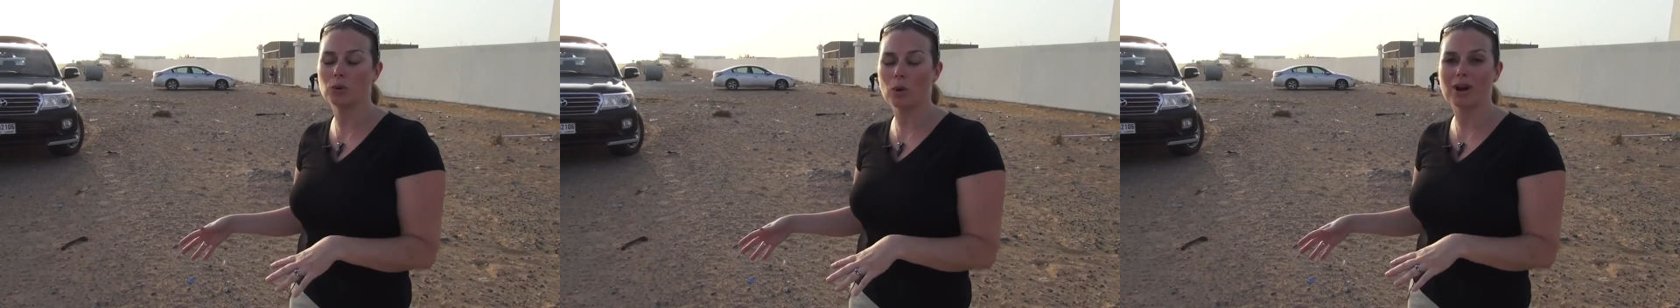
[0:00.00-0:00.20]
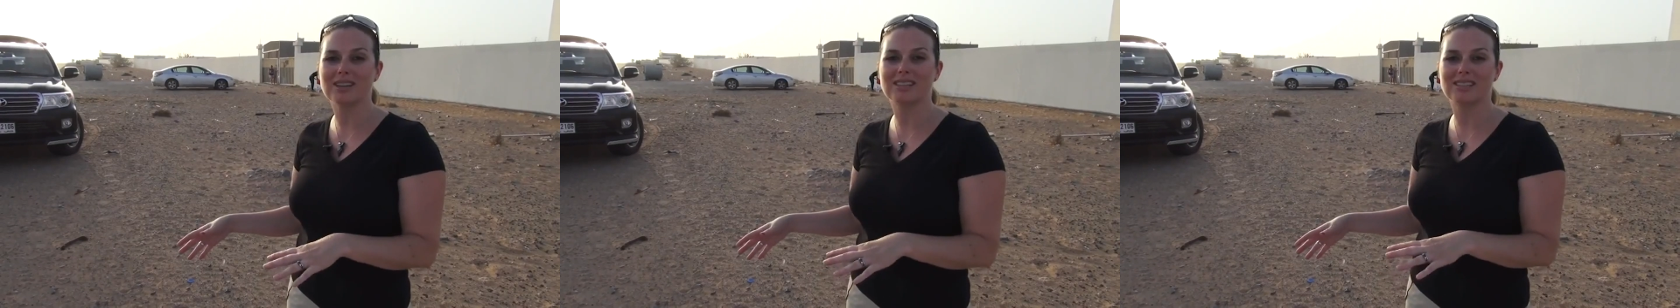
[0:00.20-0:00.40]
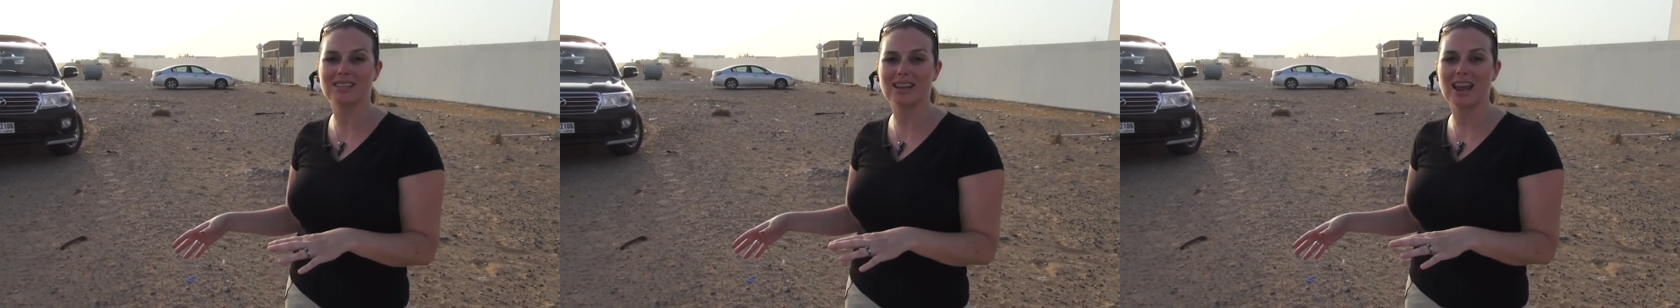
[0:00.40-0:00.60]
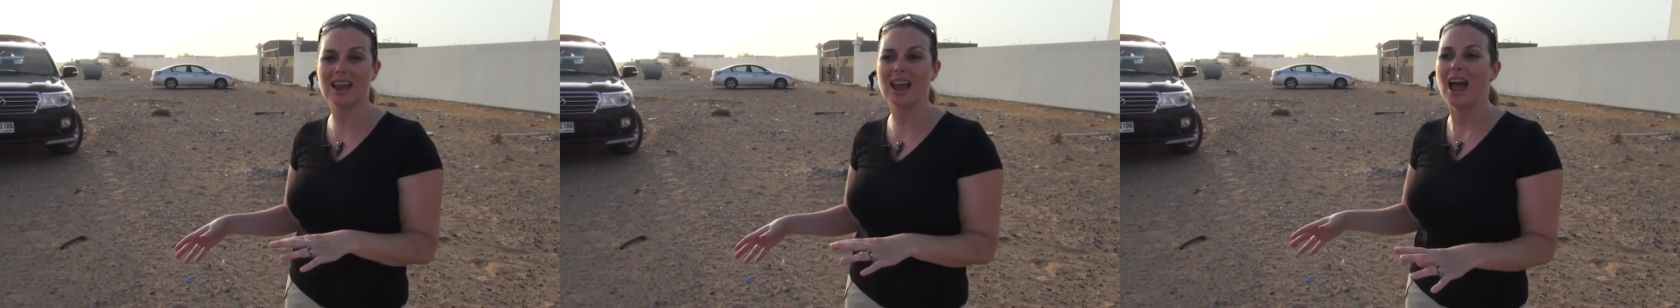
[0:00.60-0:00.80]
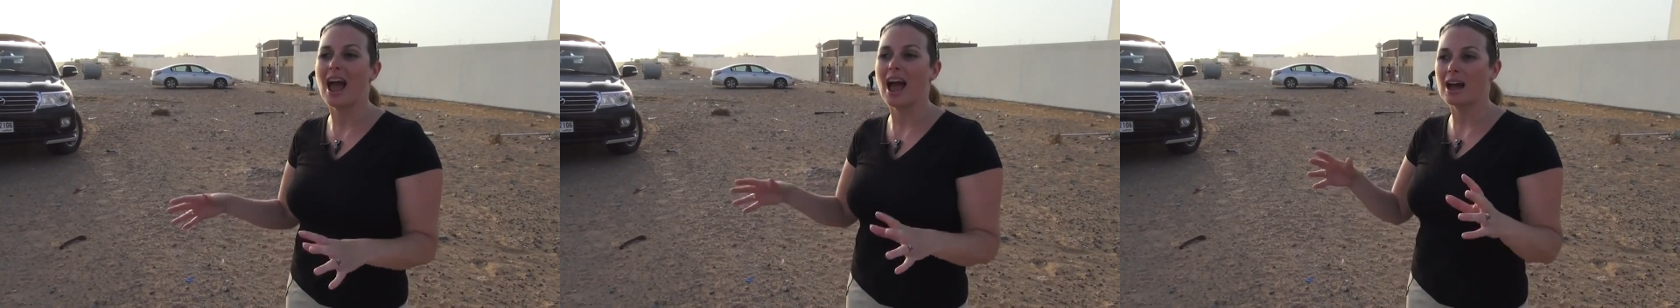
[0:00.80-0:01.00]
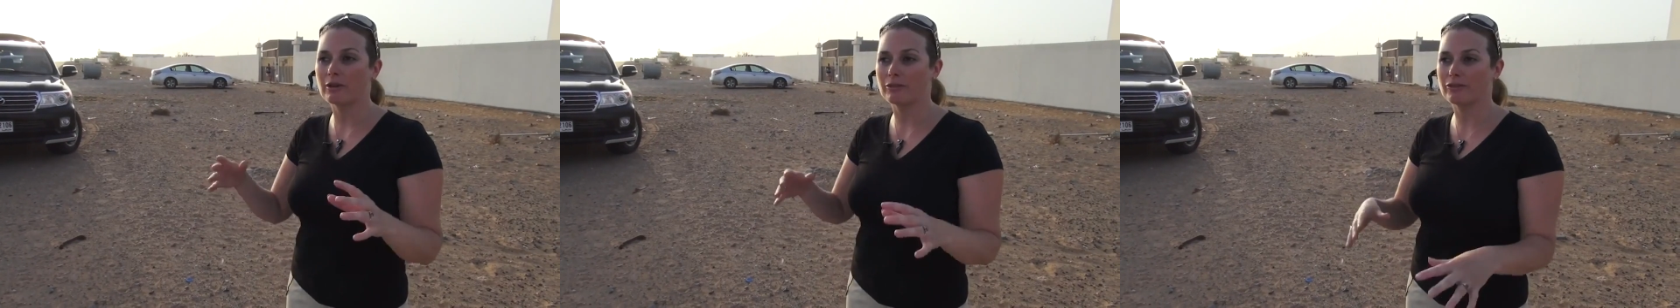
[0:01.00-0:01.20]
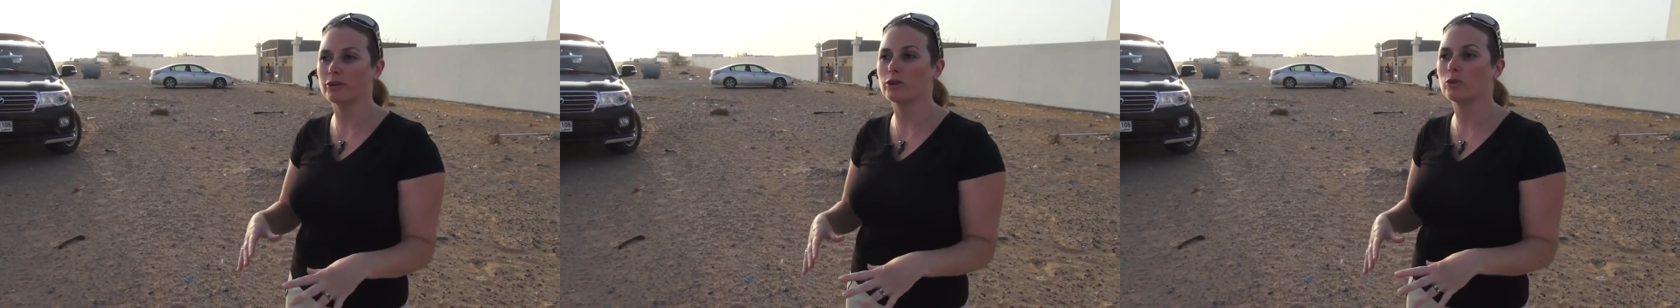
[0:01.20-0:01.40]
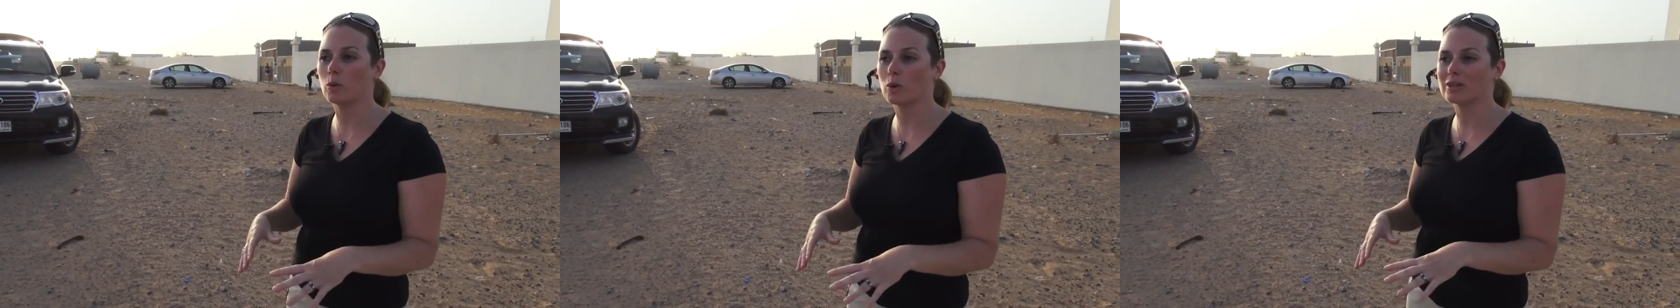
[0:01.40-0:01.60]
twice a day and
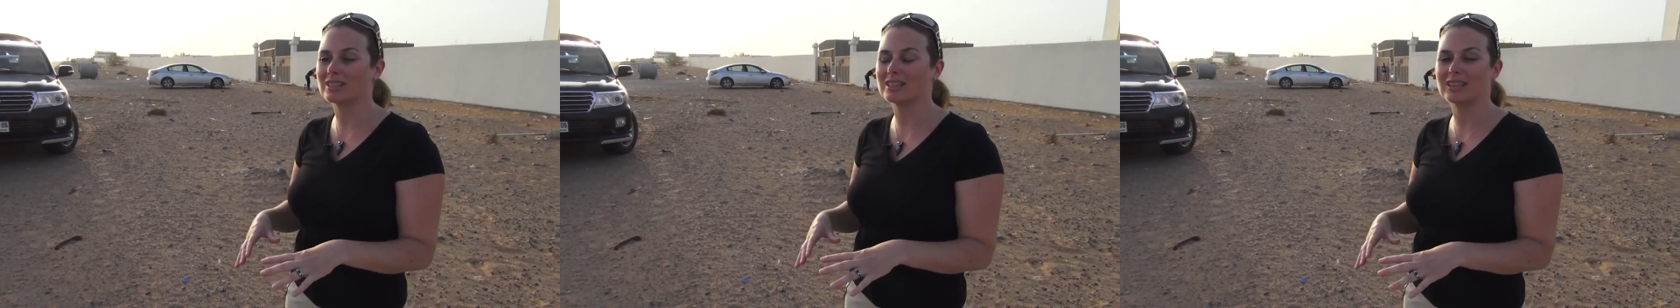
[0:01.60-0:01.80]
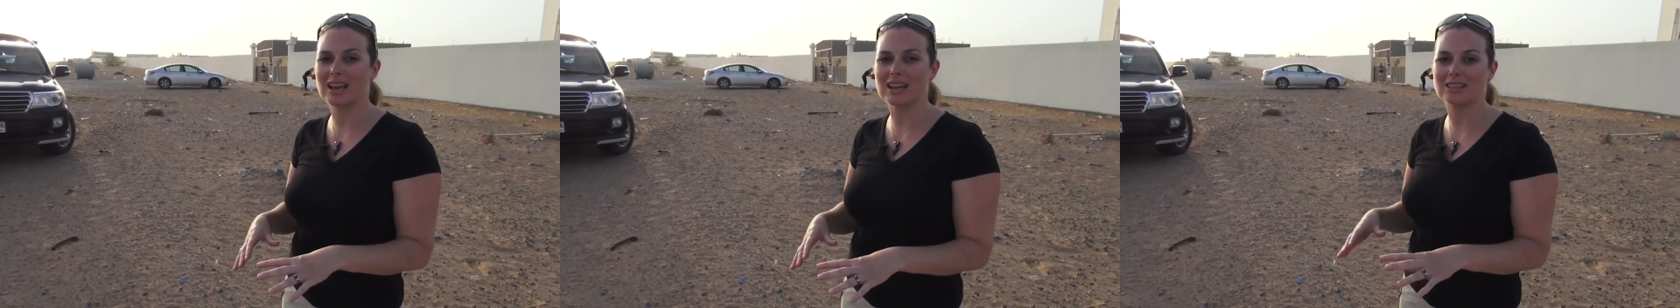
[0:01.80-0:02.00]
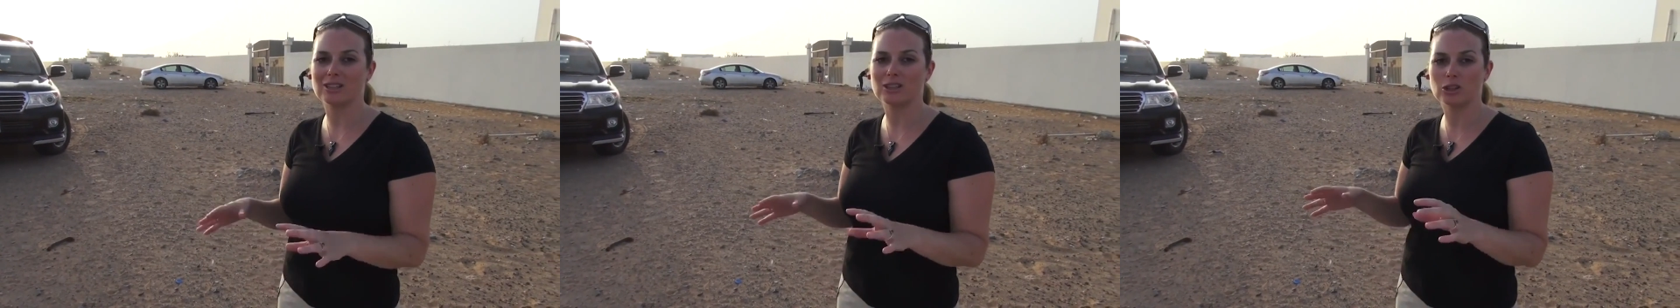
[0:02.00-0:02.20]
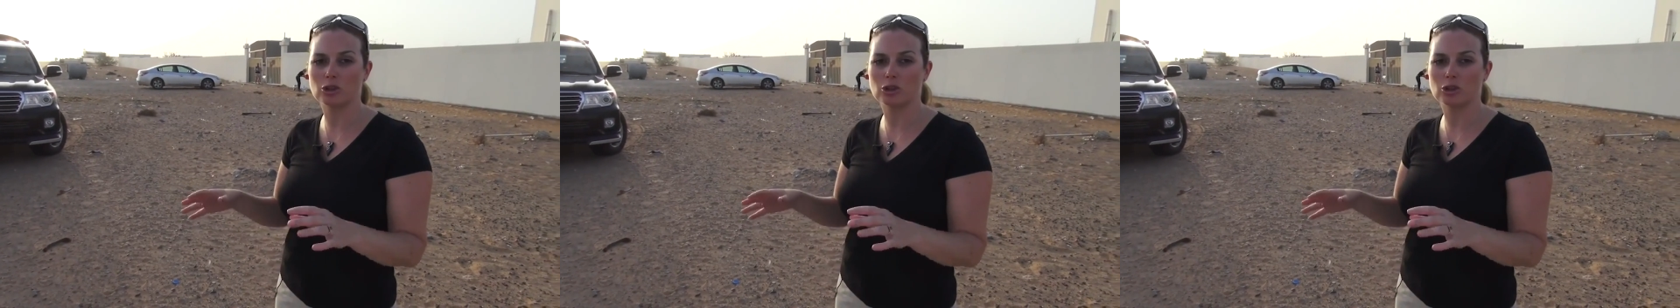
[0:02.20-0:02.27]
food once a day to